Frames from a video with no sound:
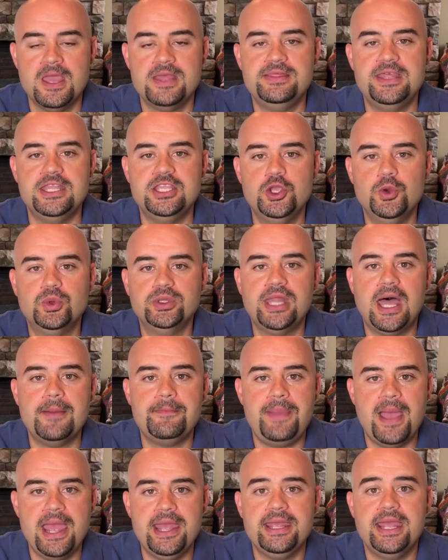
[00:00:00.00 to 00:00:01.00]
then you will not
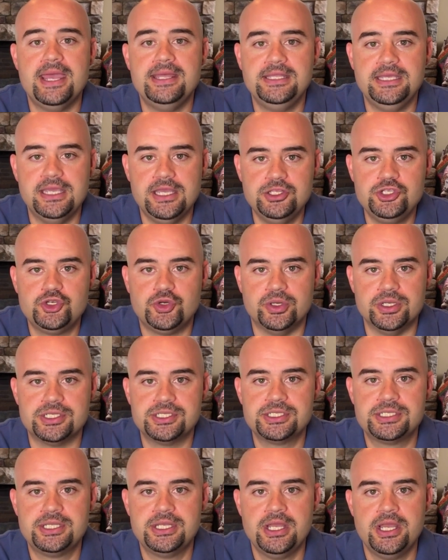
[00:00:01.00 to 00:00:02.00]
pay any
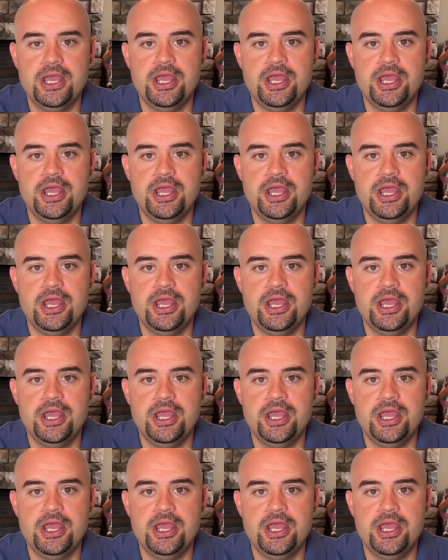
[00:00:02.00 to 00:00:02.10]
interest.